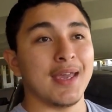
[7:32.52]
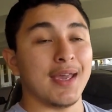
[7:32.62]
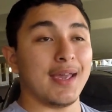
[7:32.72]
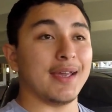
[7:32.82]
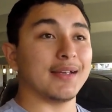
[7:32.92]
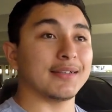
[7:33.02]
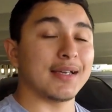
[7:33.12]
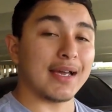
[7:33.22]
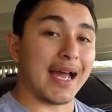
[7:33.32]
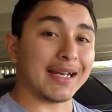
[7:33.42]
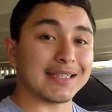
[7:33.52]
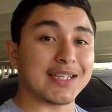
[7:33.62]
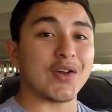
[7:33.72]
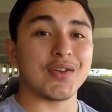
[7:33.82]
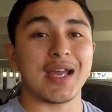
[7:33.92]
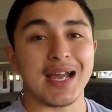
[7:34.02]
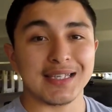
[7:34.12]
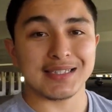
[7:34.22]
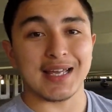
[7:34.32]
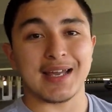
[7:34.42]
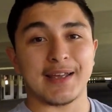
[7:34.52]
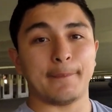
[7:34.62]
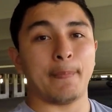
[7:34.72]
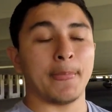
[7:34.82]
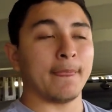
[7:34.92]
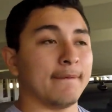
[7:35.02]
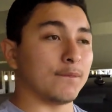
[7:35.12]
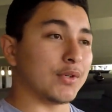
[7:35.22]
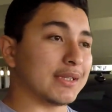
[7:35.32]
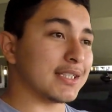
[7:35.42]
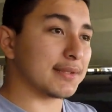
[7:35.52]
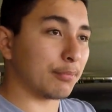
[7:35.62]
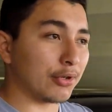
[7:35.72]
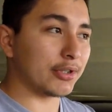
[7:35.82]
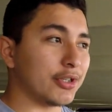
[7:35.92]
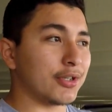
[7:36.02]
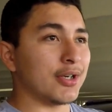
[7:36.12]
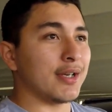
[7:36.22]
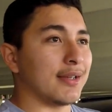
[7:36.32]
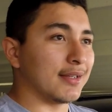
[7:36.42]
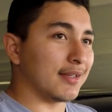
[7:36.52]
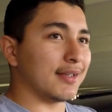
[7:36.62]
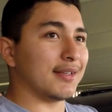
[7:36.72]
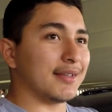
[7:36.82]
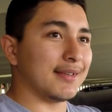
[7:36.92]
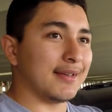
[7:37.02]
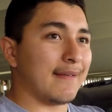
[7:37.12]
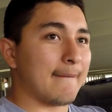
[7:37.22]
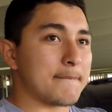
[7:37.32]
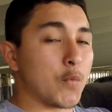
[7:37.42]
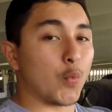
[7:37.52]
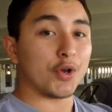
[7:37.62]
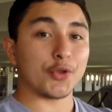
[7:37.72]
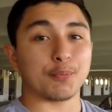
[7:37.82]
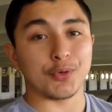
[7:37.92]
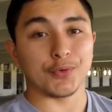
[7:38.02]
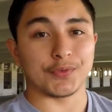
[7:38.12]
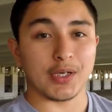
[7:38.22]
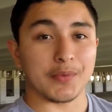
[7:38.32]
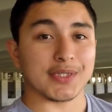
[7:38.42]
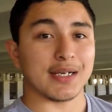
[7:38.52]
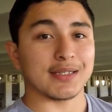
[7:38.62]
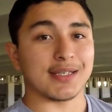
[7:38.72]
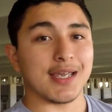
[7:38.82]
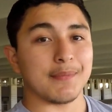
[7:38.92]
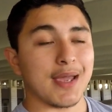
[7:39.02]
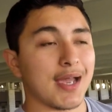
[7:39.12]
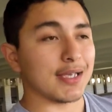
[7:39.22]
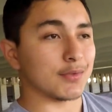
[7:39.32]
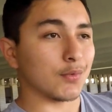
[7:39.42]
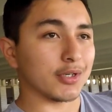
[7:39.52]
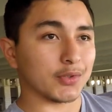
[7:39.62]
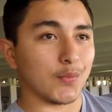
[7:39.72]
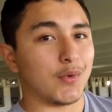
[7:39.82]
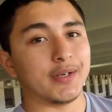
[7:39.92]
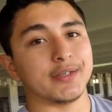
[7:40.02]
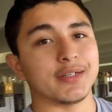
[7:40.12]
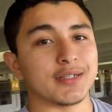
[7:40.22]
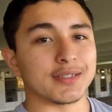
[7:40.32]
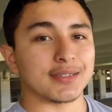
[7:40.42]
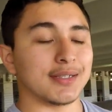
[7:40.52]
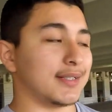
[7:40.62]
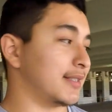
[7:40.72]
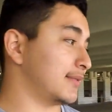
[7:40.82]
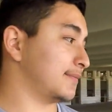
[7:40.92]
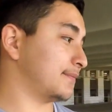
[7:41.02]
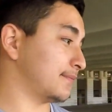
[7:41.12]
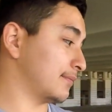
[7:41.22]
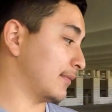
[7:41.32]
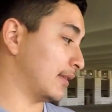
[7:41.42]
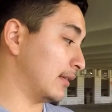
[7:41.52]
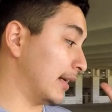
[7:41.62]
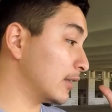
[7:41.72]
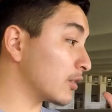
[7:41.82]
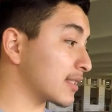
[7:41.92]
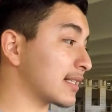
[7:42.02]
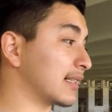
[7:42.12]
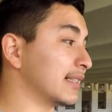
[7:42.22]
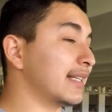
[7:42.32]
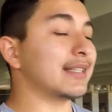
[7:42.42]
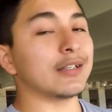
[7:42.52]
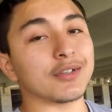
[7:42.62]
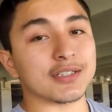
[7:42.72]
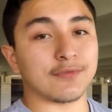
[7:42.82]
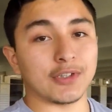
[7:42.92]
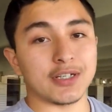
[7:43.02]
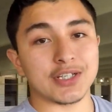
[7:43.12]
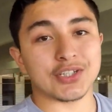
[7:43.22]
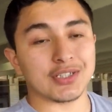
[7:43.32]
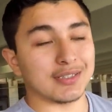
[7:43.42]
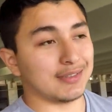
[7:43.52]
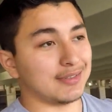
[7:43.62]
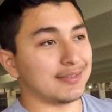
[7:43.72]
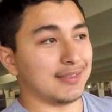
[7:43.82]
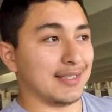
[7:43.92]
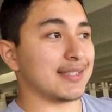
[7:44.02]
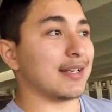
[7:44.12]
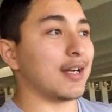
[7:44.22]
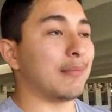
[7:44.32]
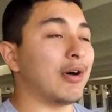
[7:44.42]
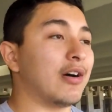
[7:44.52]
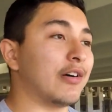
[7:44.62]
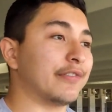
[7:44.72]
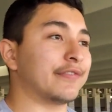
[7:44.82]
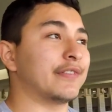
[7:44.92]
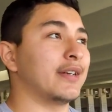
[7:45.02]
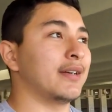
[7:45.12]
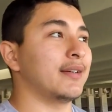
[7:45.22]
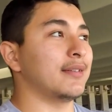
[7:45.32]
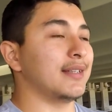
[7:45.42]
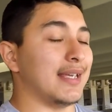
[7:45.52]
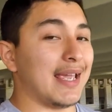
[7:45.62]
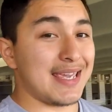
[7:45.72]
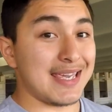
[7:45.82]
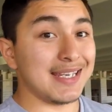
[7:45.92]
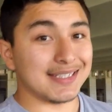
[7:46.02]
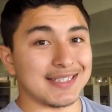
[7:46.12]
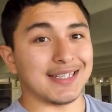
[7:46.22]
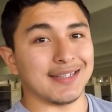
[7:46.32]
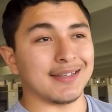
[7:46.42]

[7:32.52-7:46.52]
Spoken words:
and I can tell you guys that with this spoiler, the weatherproof double-sided tape has worked wonders. It looks clean, it looks flush, it doesn't come off easy.